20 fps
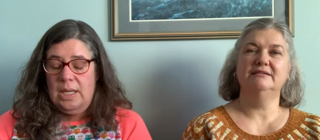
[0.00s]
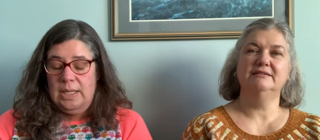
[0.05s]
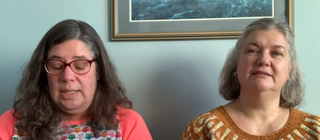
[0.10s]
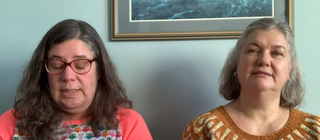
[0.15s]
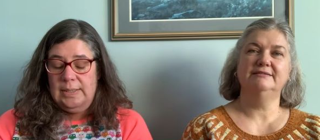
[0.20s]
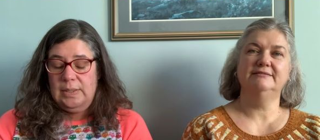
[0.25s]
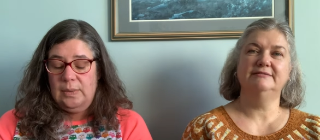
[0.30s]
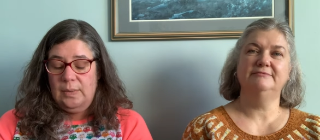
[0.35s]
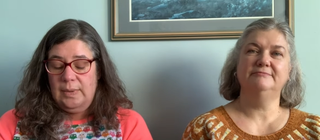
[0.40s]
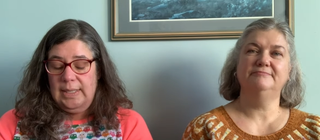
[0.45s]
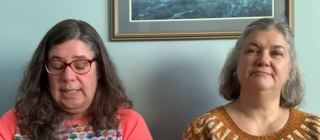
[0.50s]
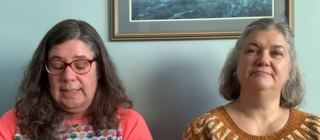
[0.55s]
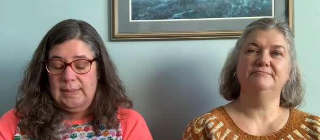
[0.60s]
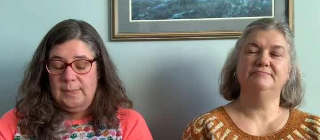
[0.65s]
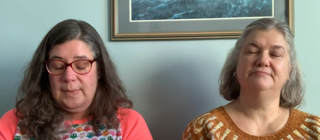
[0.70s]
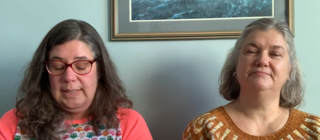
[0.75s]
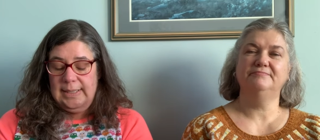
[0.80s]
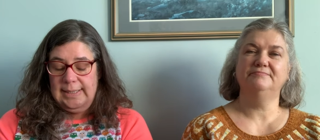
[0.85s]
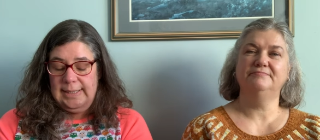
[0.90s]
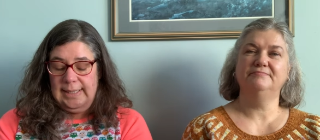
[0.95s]
Speaker 1: So these
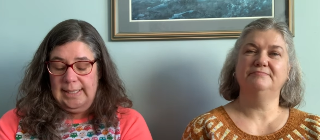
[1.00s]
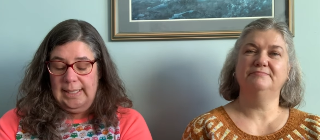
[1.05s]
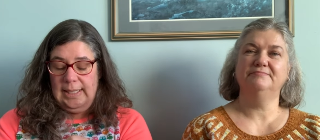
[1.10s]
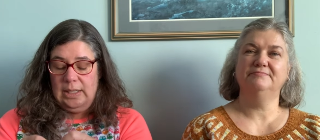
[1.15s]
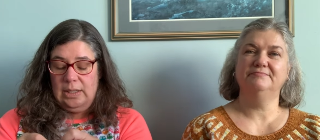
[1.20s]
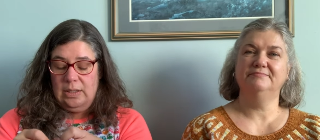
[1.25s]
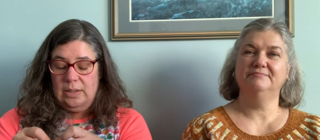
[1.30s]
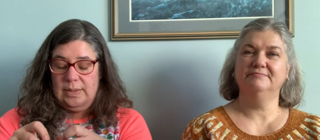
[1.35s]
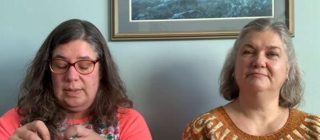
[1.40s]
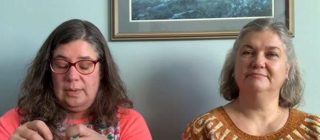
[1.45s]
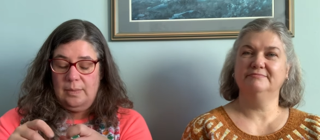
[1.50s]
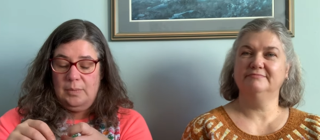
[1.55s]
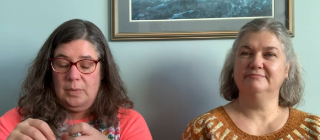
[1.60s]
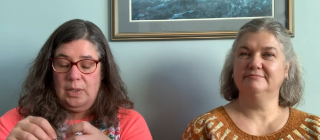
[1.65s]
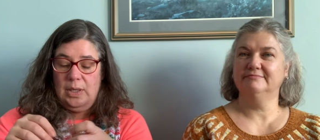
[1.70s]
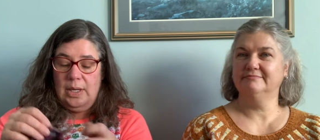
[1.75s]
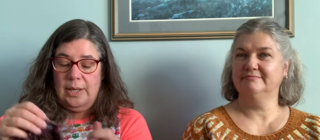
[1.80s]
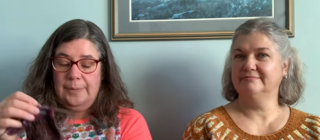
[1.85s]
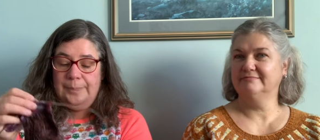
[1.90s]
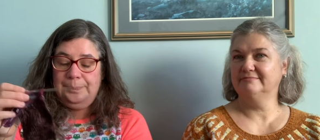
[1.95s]
ones here, so I'm
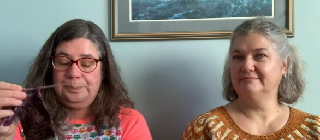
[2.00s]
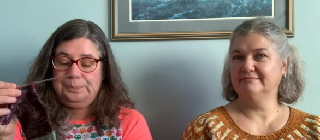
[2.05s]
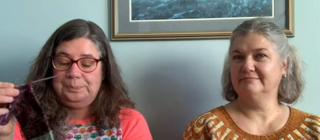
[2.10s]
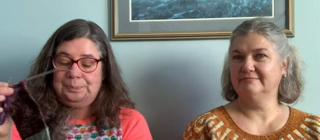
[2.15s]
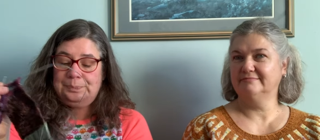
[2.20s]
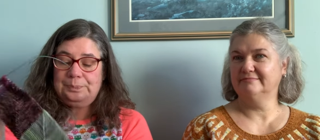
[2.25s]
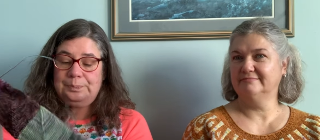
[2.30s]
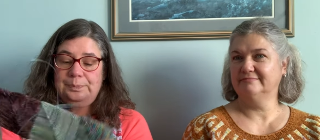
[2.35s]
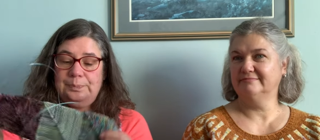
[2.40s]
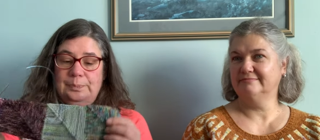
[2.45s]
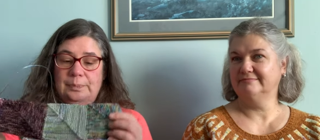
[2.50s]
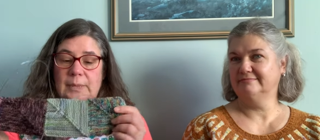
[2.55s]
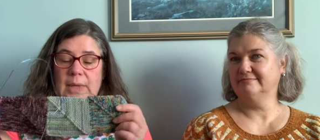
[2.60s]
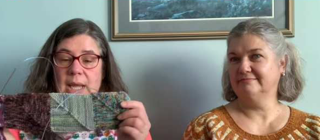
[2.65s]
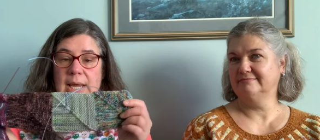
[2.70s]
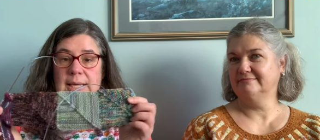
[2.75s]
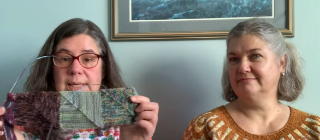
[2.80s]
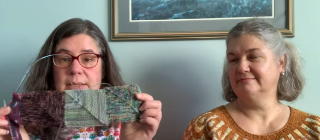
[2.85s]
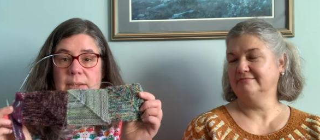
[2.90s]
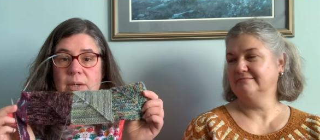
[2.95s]
gonna,
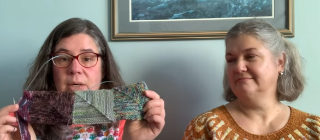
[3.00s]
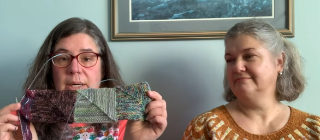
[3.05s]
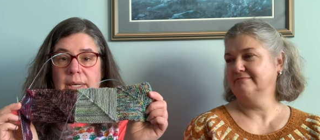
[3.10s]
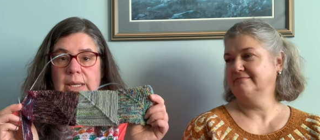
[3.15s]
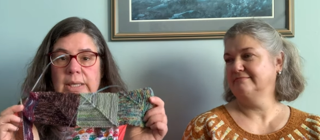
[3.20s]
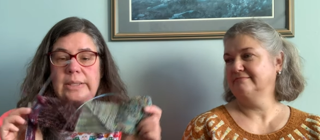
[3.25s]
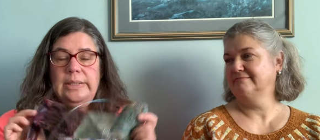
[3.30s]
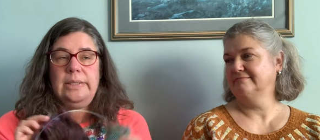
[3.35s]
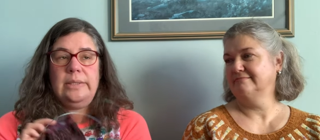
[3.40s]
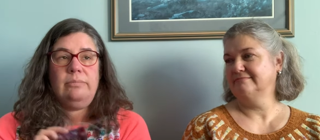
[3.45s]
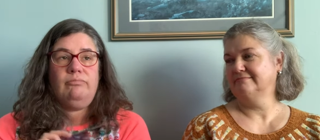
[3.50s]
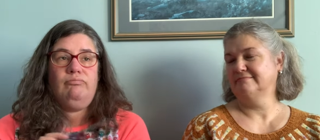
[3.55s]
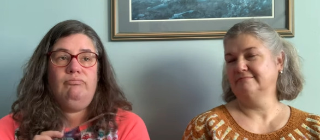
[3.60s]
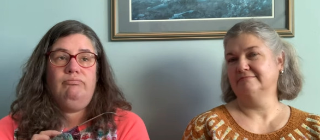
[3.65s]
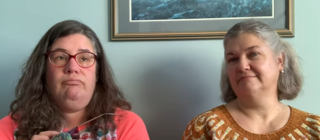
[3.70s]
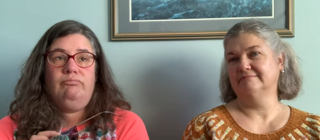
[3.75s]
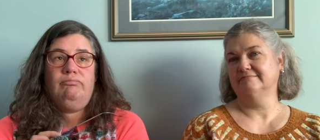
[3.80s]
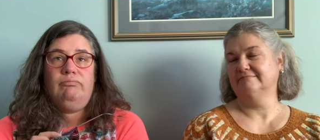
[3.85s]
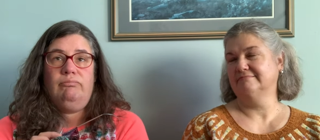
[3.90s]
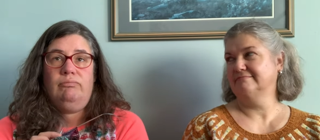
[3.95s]
I started
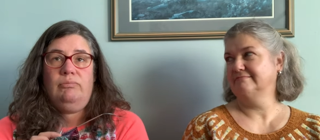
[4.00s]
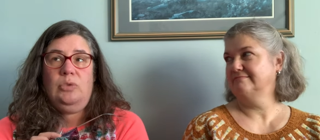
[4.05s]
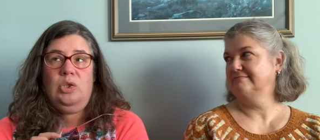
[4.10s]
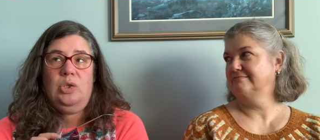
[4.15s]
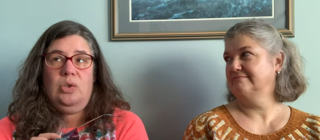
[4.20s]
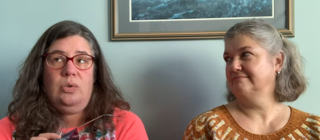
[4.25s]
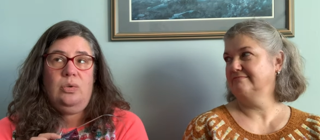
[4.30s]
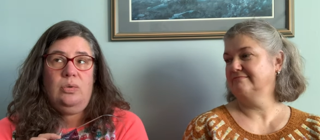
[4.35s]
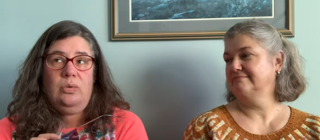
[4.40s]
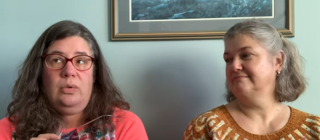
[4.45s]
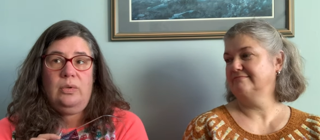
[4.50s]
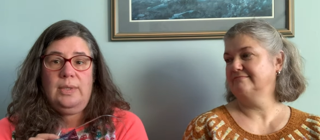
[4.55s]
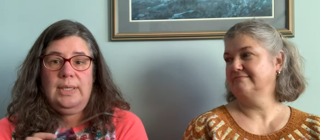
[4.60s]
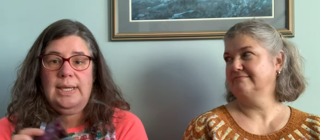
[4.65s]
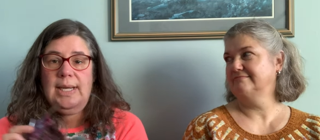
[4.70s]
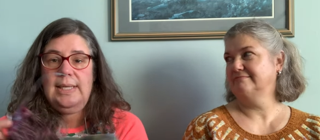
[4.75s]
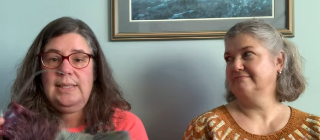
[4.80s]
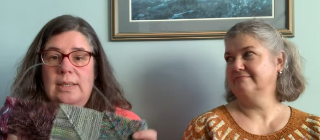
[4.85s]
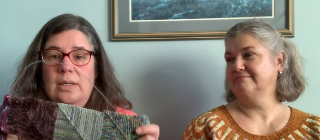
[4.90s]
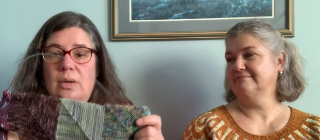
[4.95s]
two, three
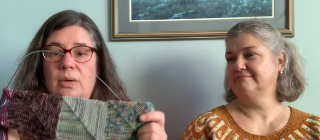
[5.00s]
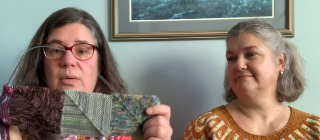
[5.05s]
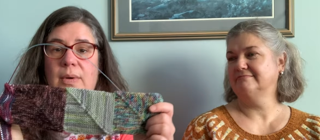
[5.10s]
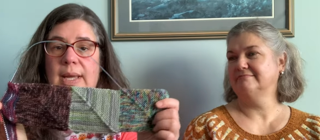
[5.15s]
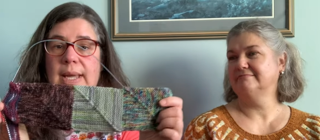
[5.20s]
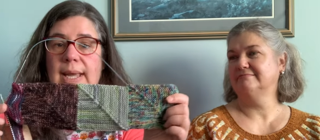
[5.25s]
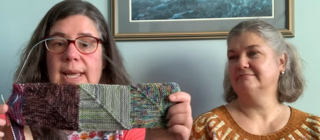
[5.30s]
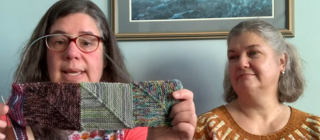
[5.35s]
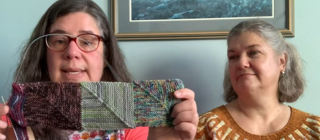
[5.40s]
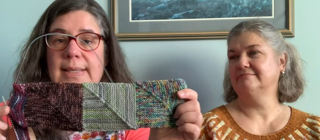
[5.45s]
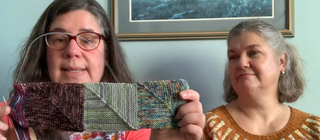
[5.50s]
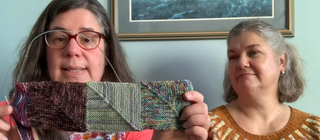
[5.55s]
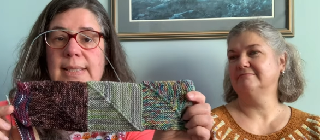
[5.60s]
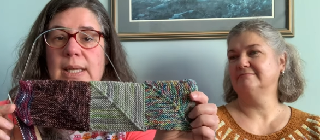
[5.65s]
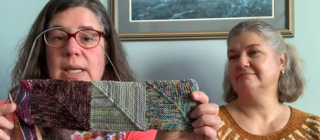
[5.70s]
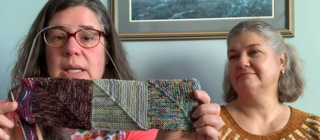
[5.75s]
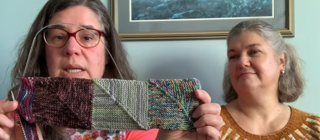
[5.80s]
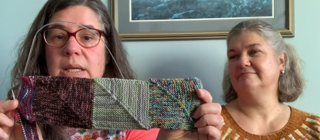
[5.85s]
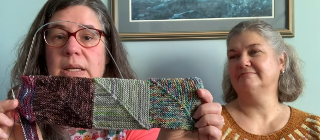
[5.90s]
days ago, I guess.